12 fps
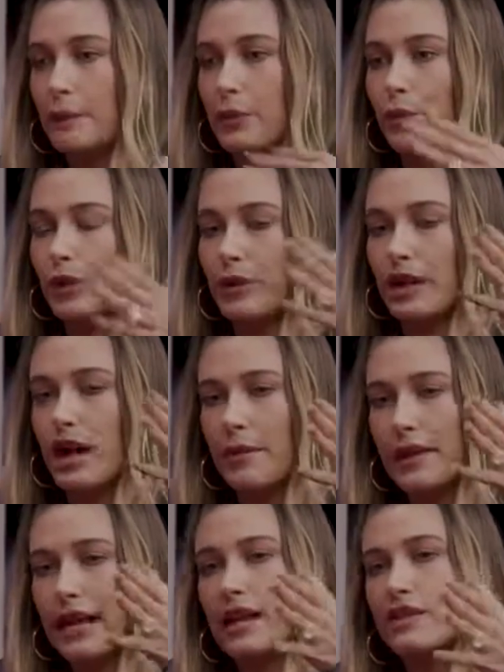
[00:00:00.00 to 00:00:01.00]
we were
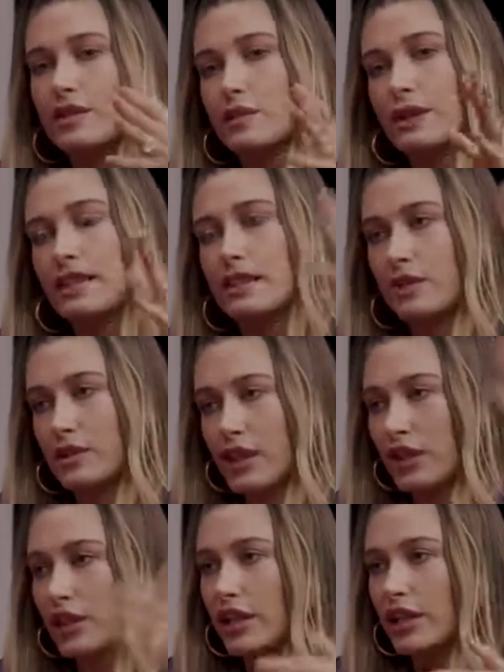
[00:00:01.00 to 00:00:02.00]
coming out of this place, and there was
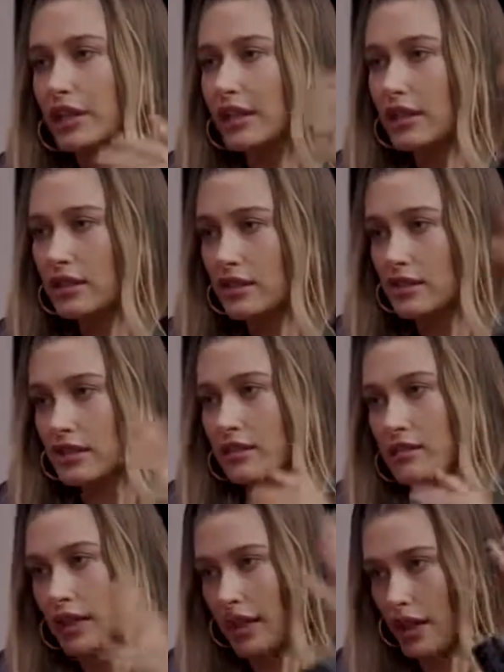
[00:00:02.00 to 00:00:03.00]
like curtains
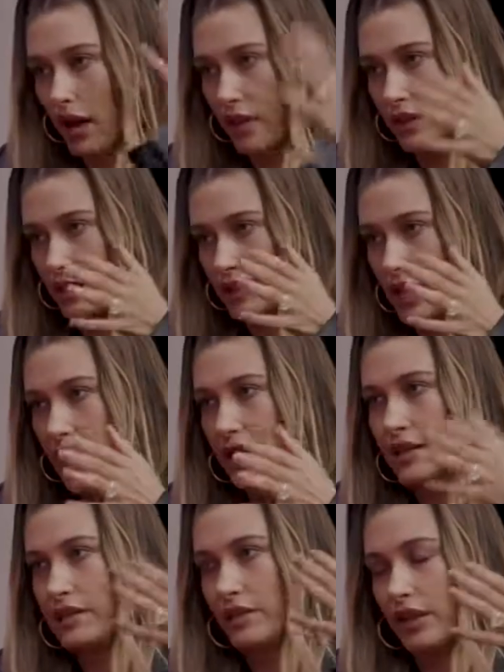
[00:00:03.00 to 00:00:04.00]
like on the
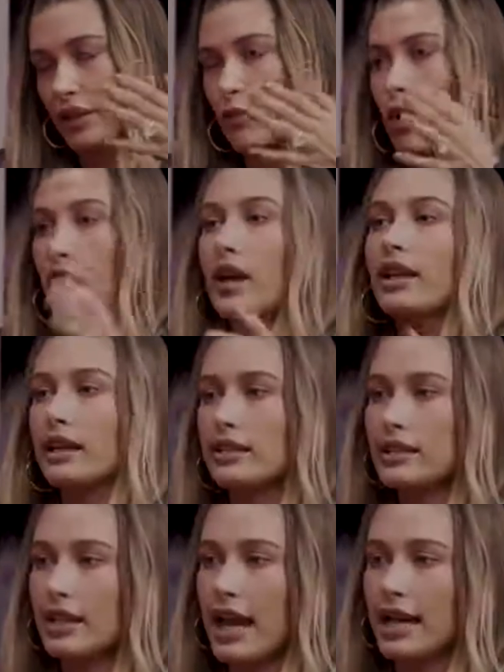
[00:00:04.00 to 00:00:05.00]
sides of like walking
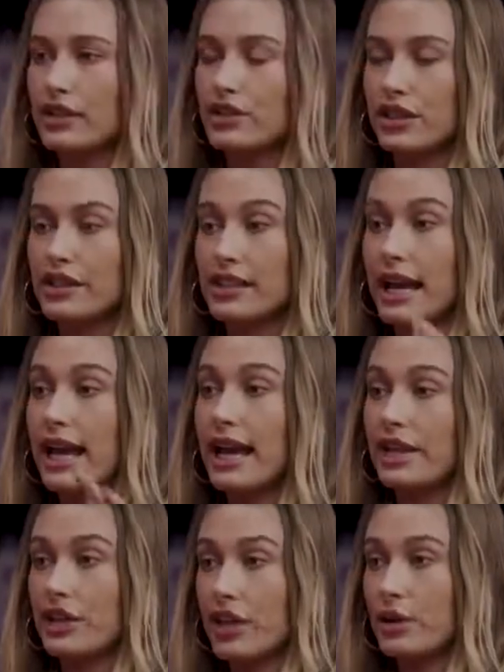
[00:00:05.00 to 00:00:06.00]
into the entrance, and I
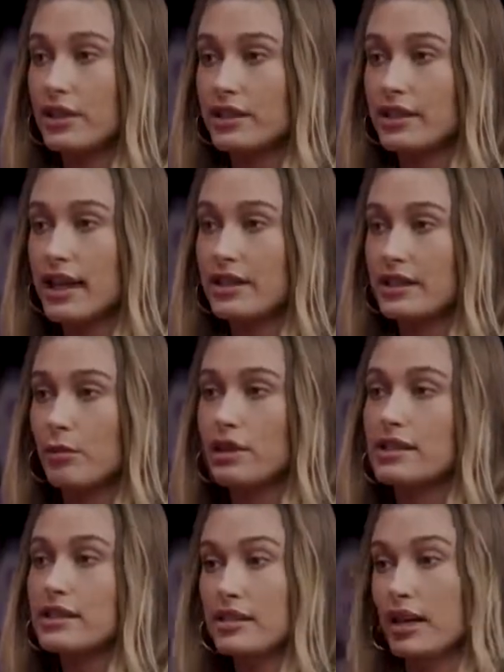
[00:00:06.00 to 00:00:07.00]
had noticed that
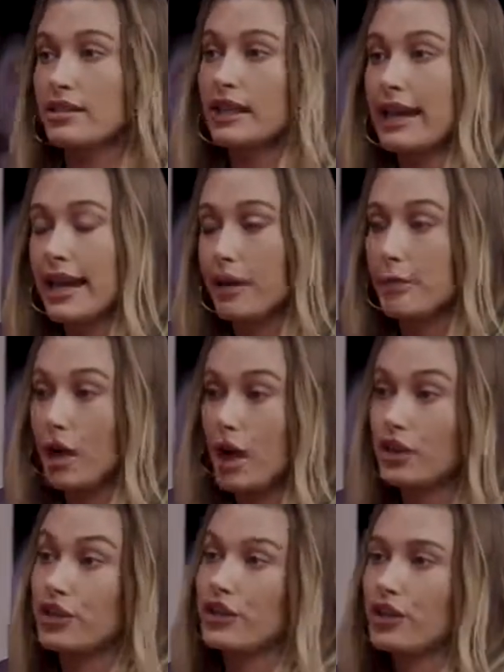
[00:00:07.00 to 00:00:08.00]
someone stuck the camera
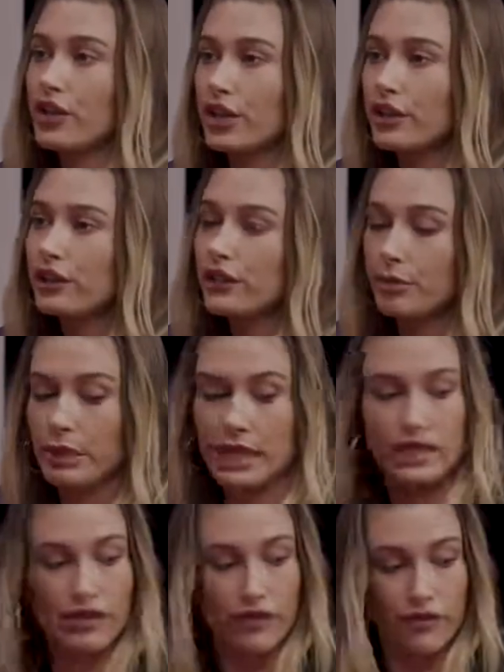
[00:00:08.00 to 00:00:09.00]
under the curtain from
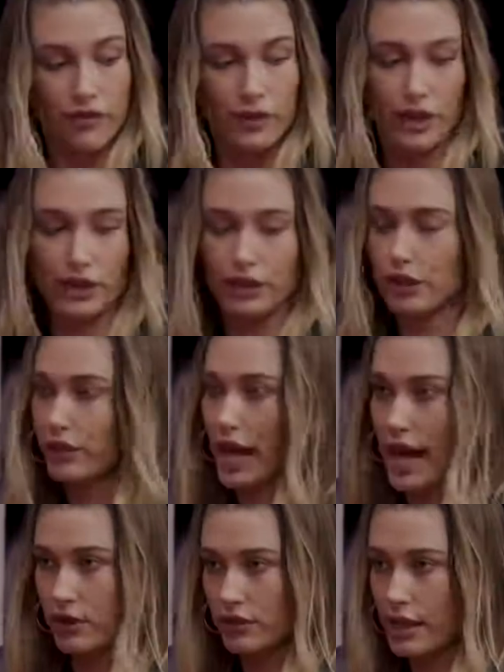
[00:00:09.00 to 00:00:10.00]
like the
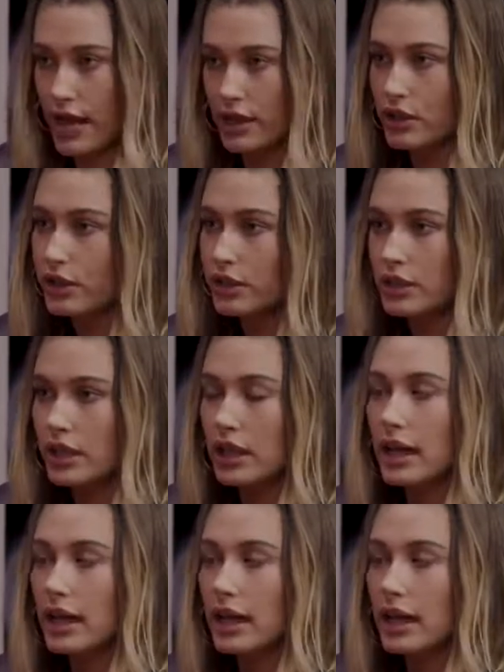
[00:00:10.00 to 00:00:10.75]
ground angle.